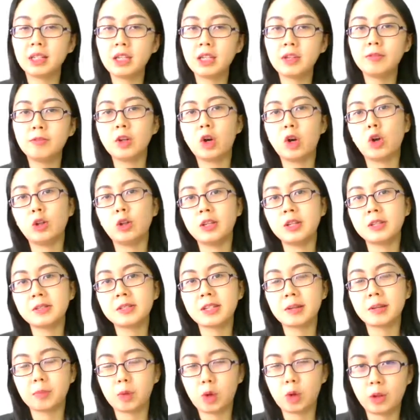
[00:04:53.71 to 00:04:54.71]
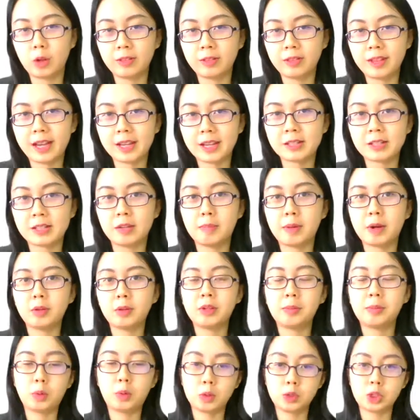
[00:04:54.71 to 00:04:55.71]
give the audience some context about
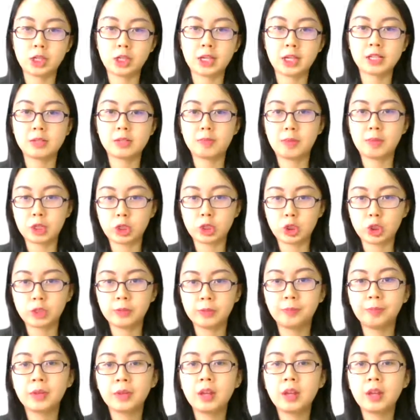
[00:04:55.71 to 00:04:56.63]
the project speech.